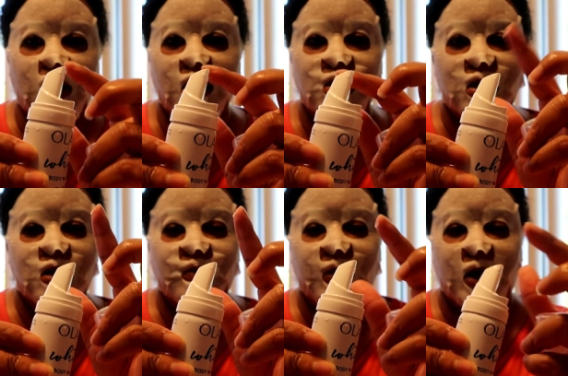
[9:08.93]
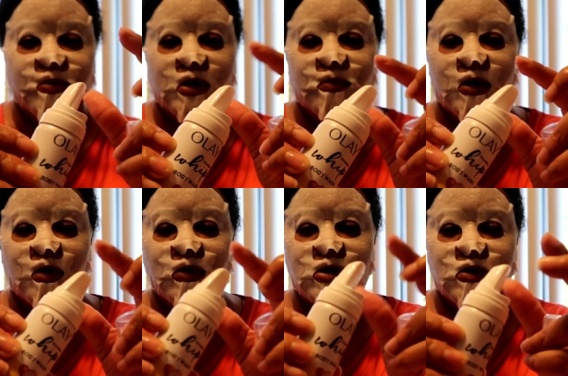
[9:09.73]
and then it pops up
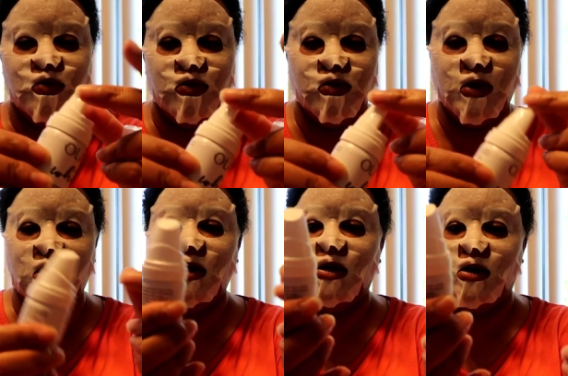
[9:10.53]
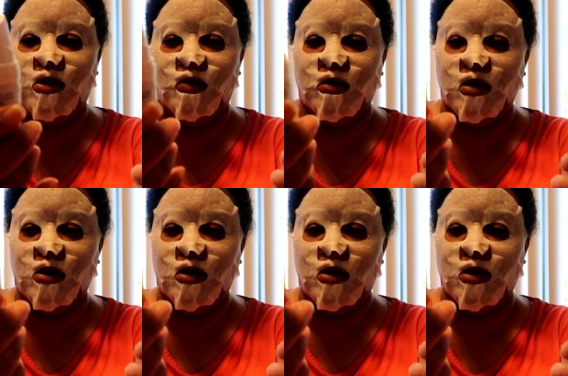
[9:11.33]
there, which is really cute.